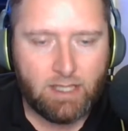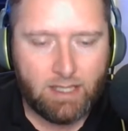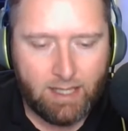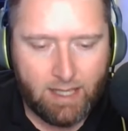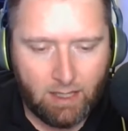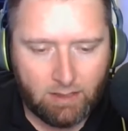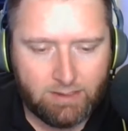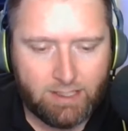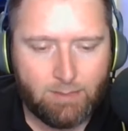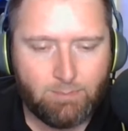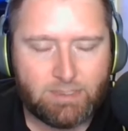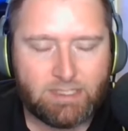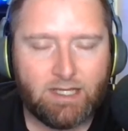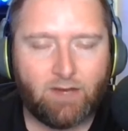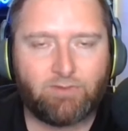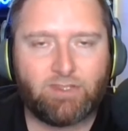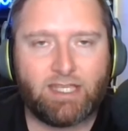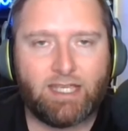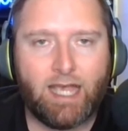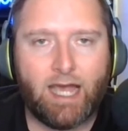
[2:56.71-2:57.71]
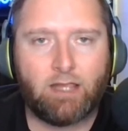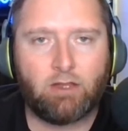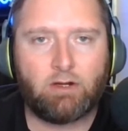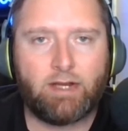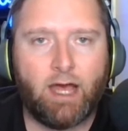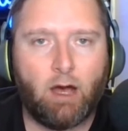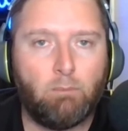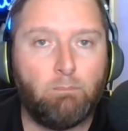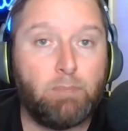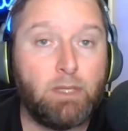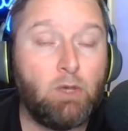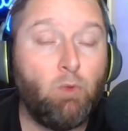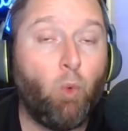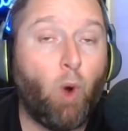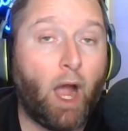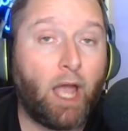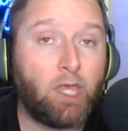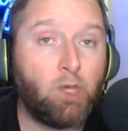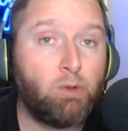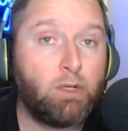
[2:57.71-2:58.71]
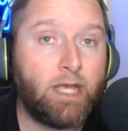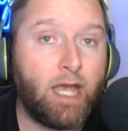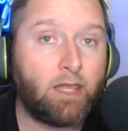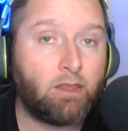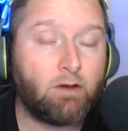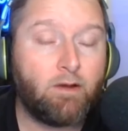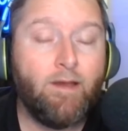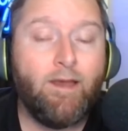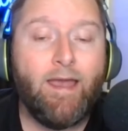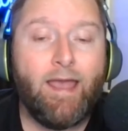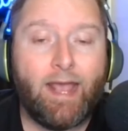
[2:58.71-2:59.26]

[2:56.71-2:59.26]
held himself together and held BYU together